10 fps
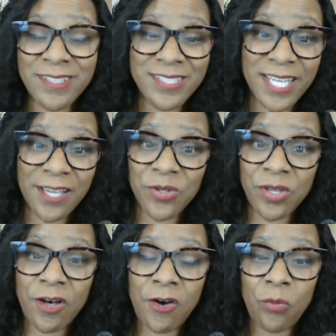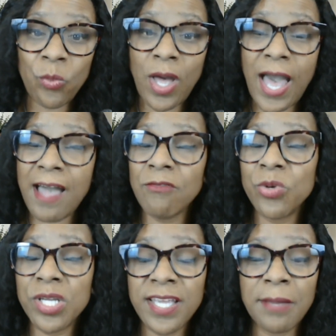to the channel, y'all. I
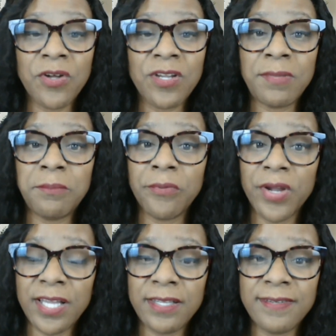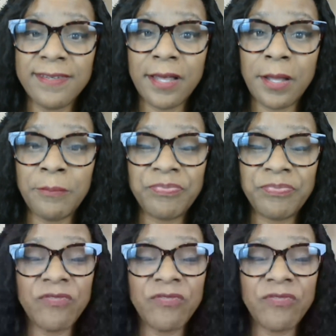really am going to be bringing some